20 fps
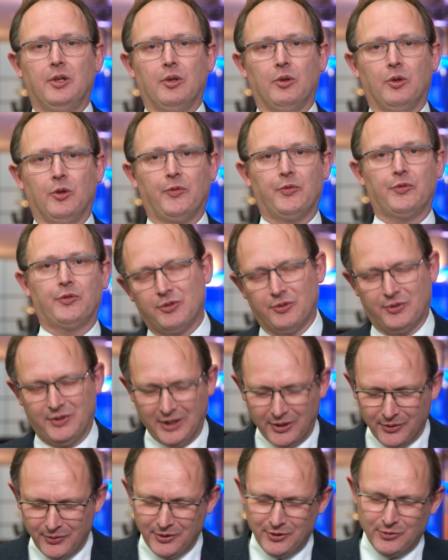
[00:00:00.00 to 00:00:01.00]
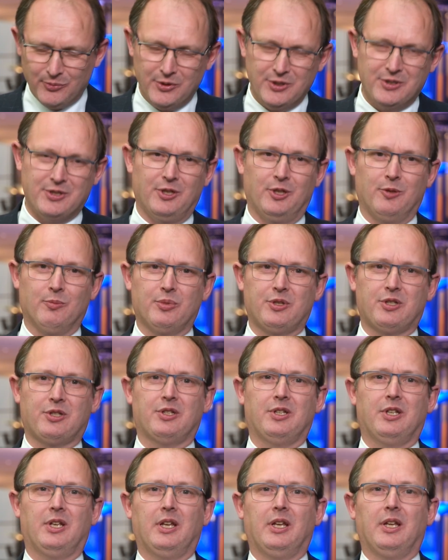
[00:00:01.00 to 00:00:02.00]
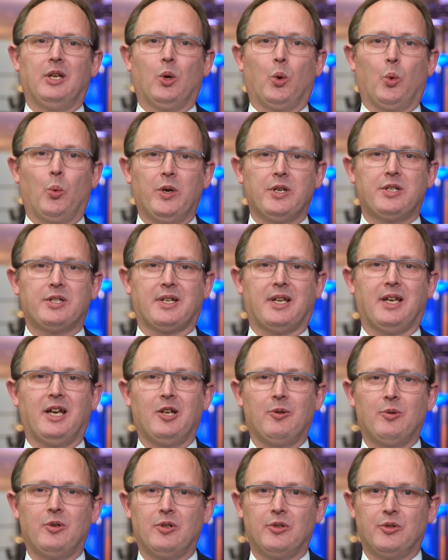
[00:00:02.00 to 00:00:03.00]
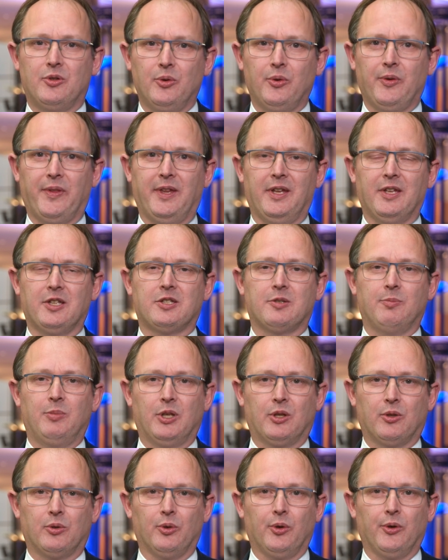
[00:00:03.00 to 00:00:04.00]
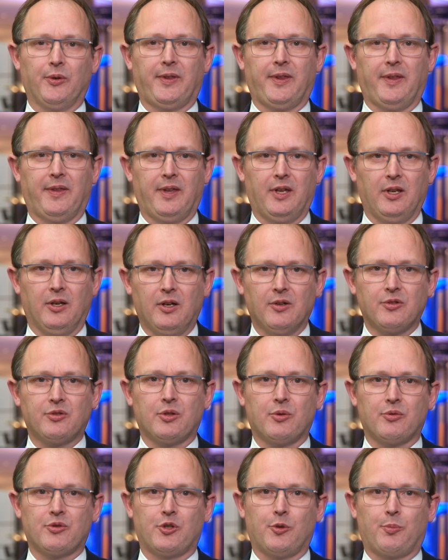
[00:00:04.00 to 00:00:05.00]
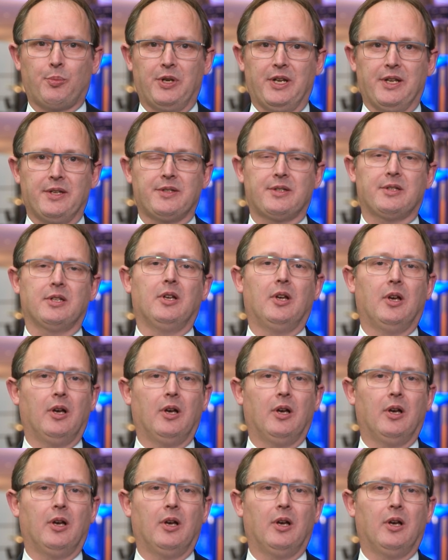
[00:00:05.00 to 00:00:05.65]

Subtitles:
of totalitarian regimes which can do this because they also suppress